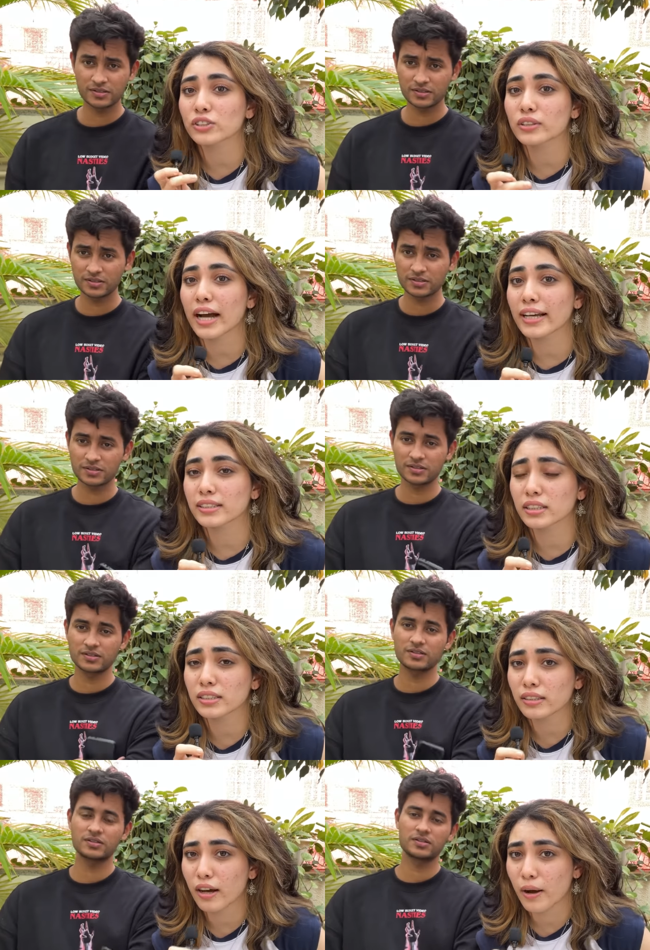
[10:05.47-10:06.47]
Speaker 1: to you guys
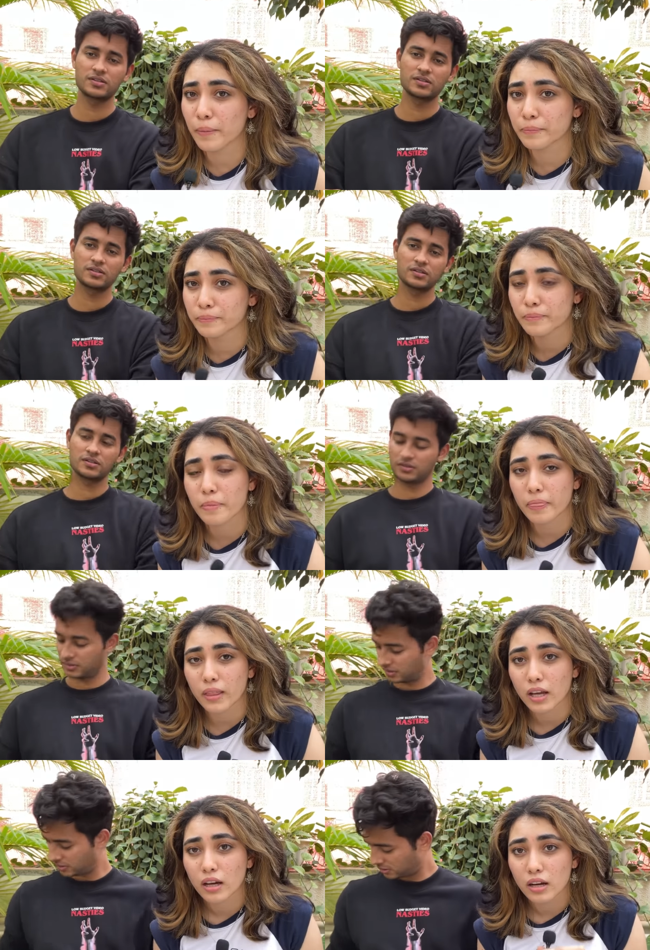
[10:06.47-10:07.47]
is um,
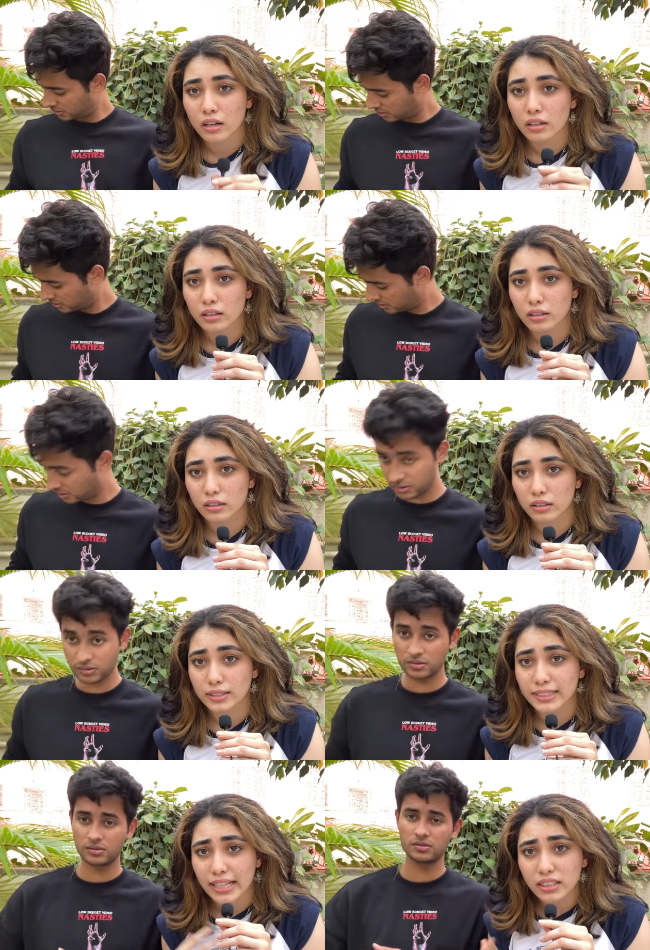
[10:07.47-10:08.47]

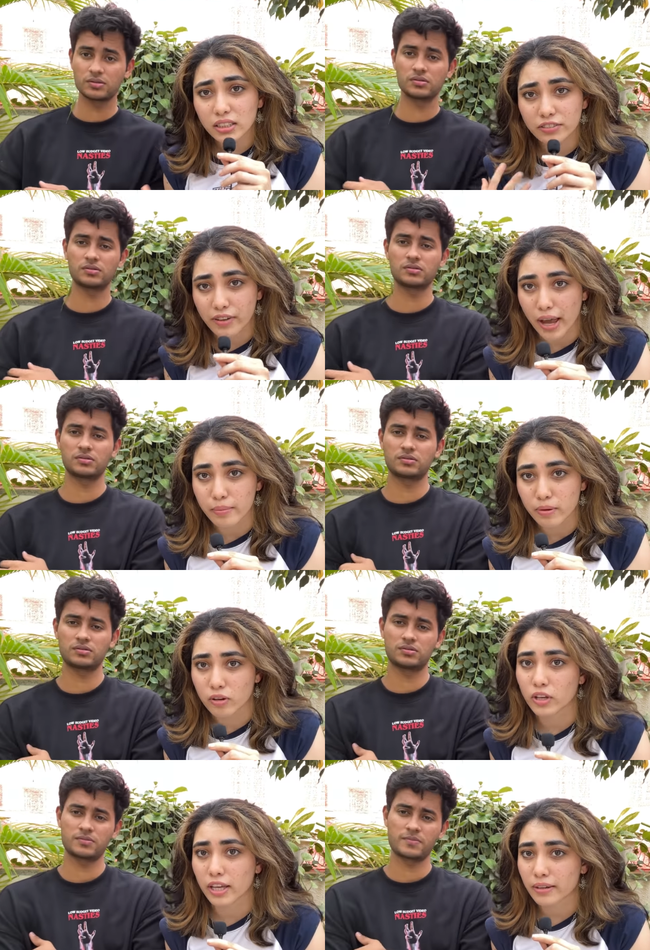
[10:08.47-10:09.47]
sense the vibe,
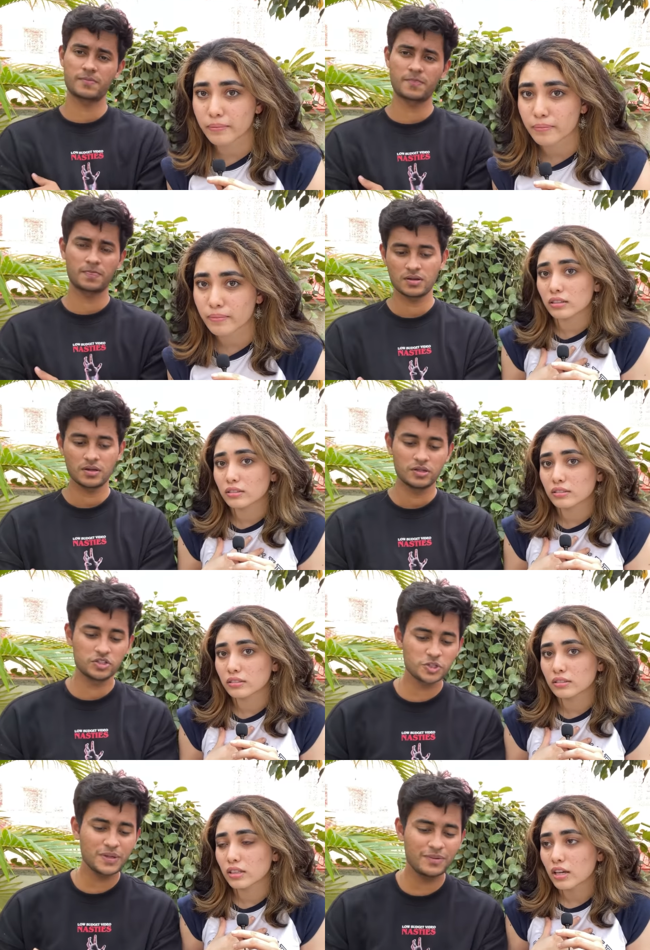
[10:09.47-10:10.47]
okay?
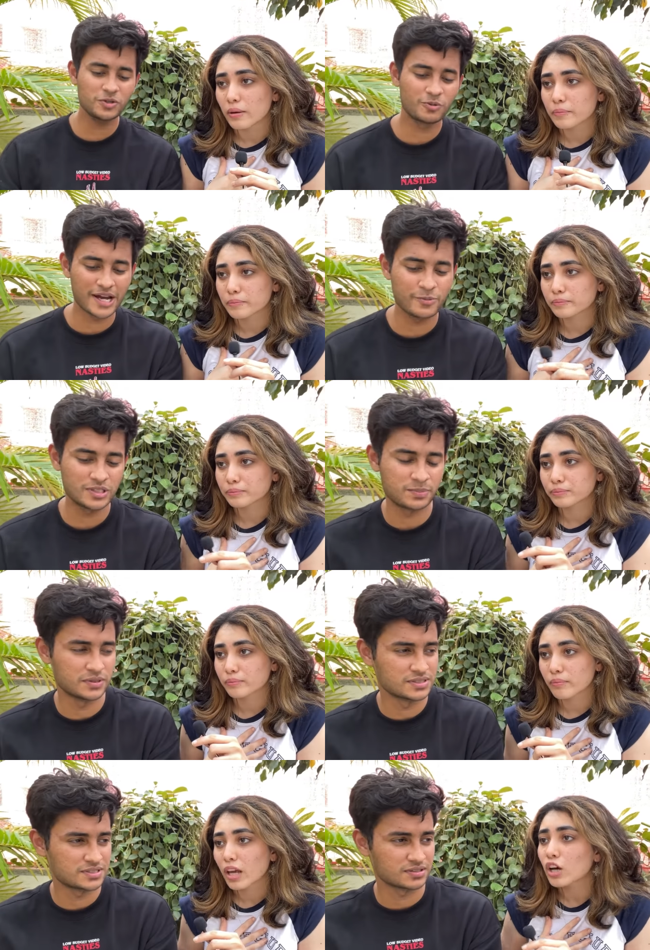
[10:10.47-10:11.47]
Speaker 2: You should be able to vibe with that
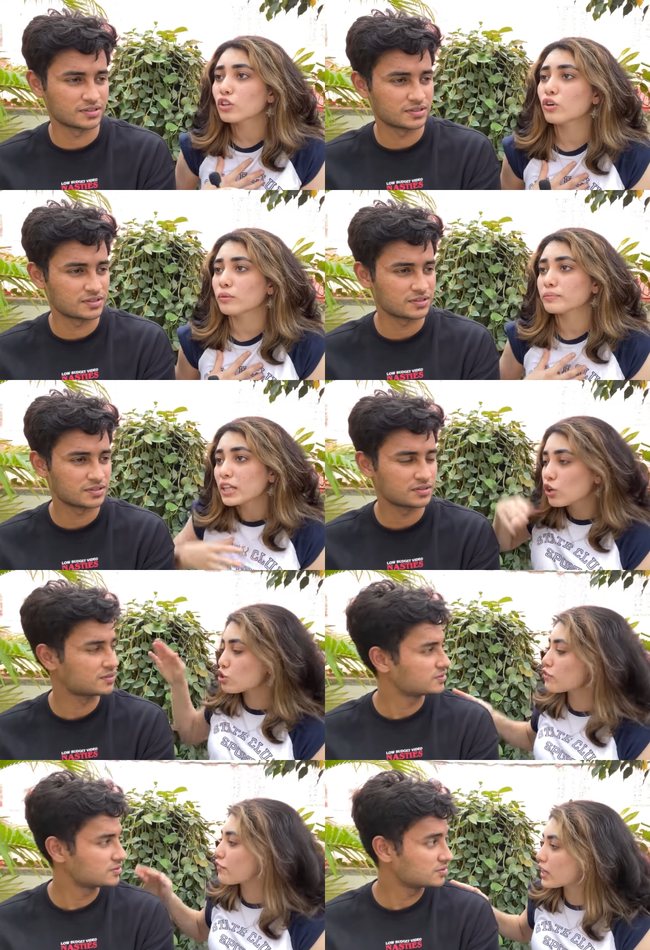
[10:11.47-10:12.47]
person.
Speaker 1: No,
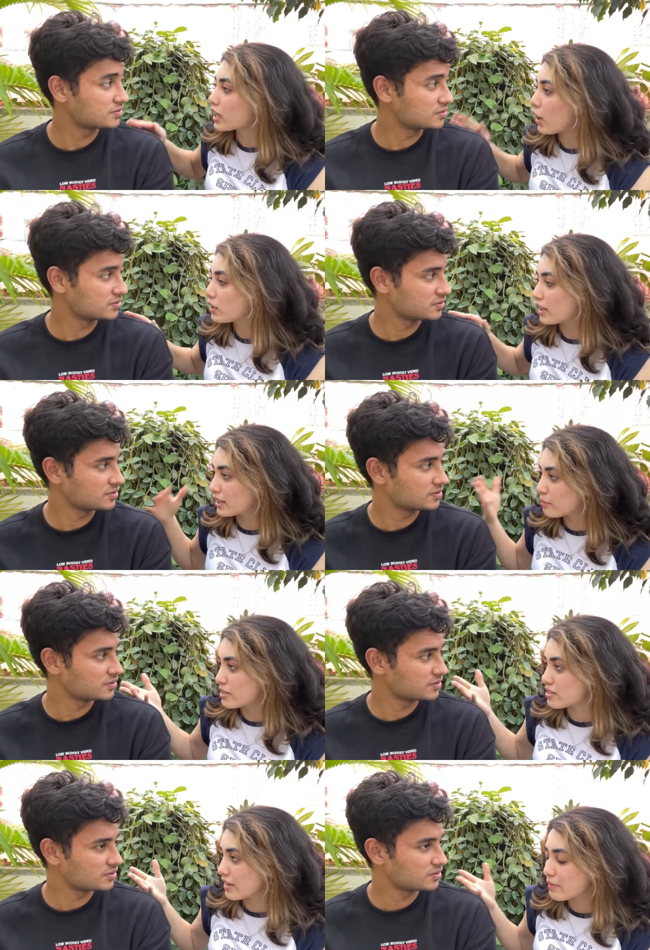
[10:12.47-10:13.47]
you should figure out the other
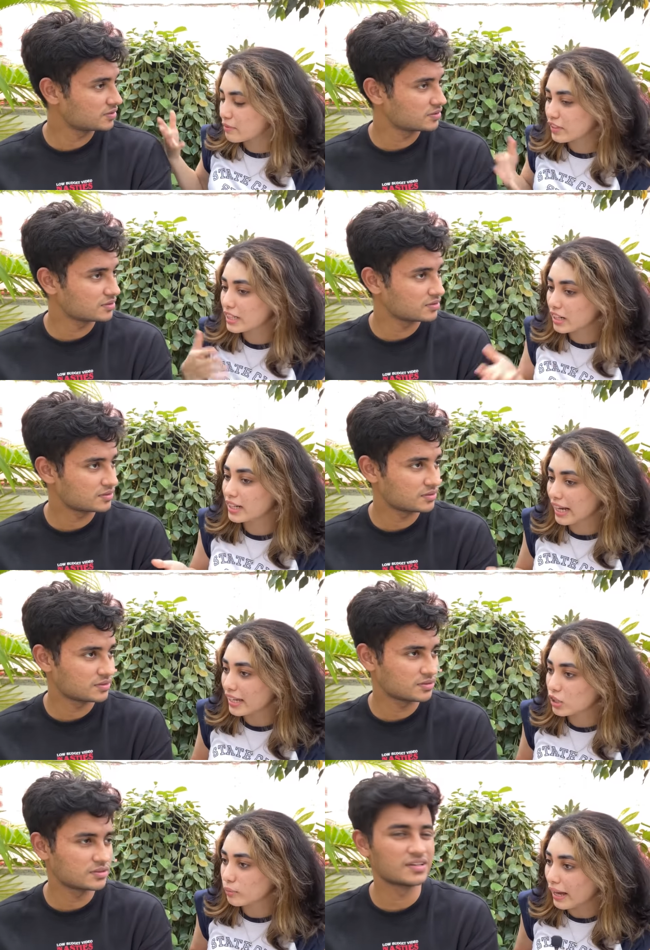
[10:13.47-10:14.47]
person's vibe if they really
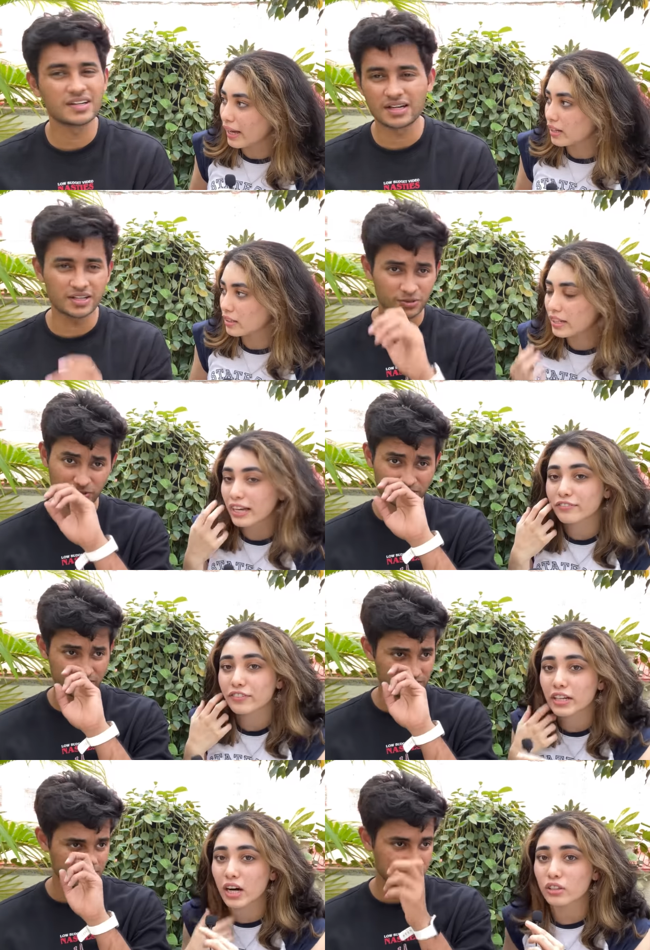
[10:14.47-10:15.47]
like you back. Uh, like,
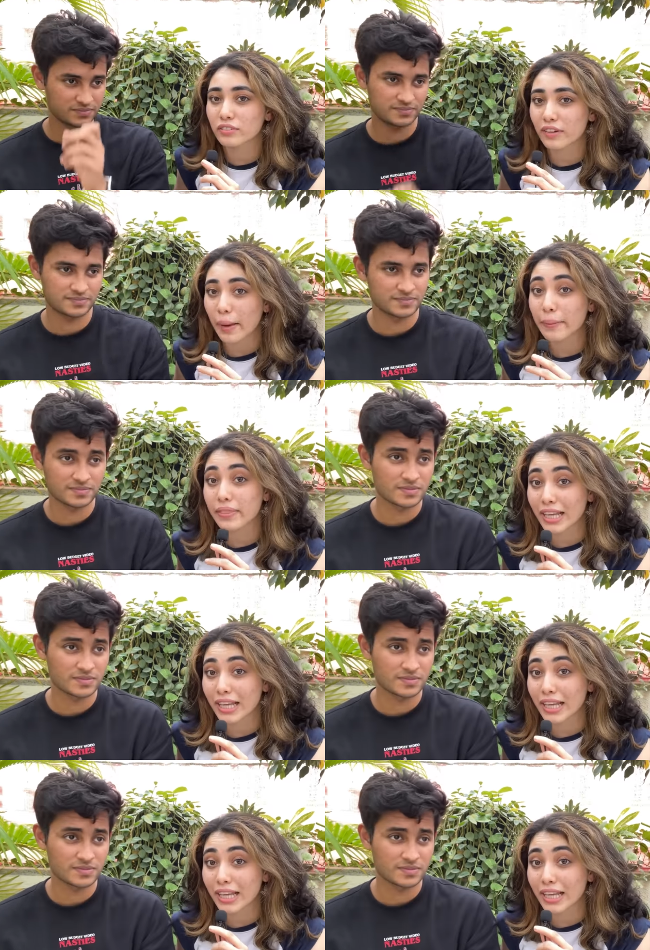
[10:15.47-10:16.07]
figure out the vibe and